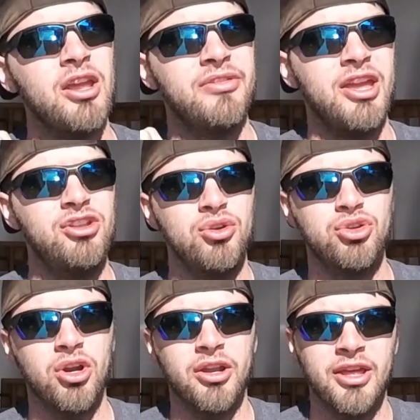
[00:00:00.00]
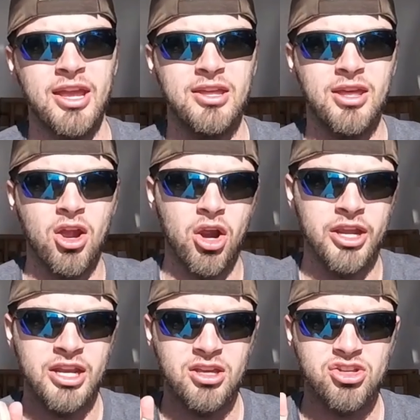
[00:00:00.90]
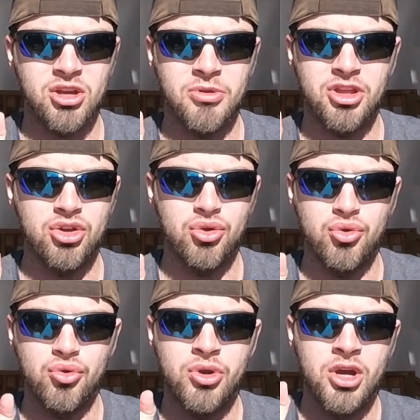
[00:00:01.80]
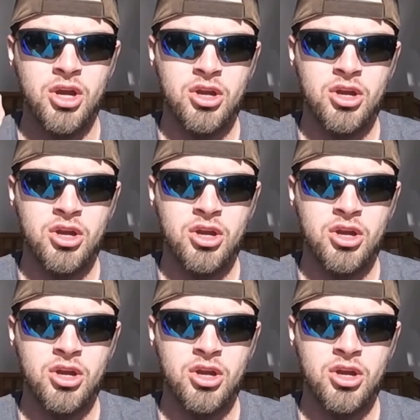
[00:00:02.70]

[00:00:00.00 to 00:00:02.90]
They are getting some of the new